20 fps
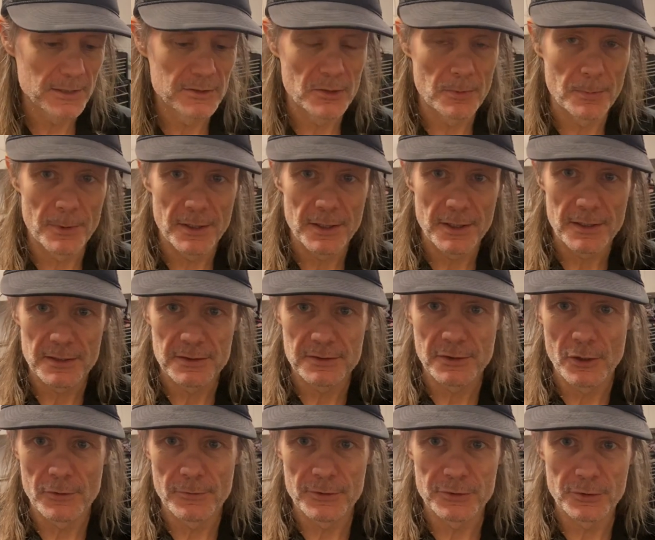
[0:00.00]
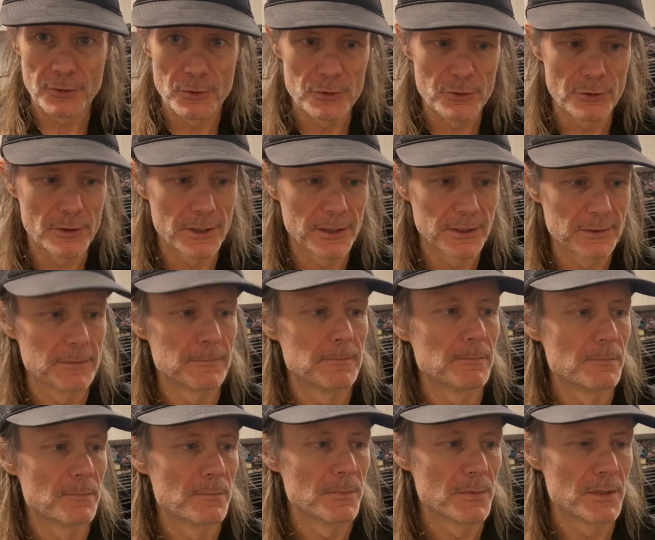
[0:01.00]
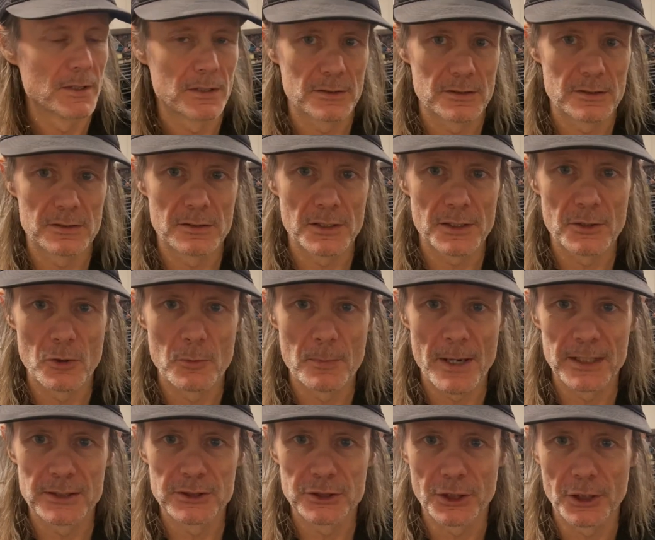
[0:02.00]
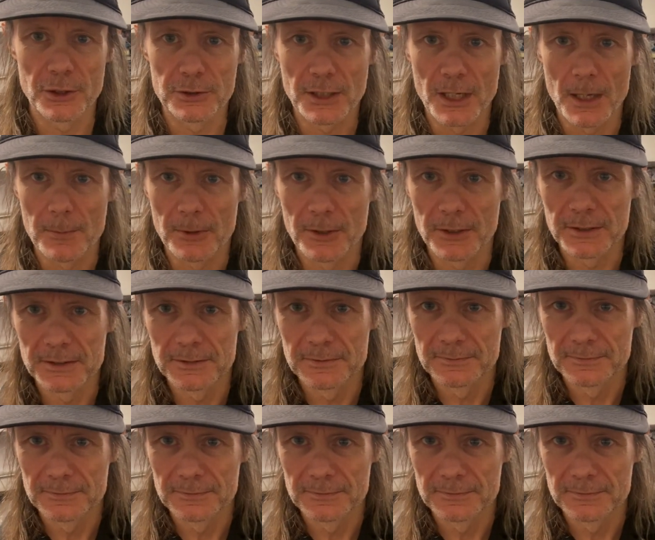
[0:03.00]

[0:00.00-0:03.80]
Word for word: to be silver soldering steel banjo coupling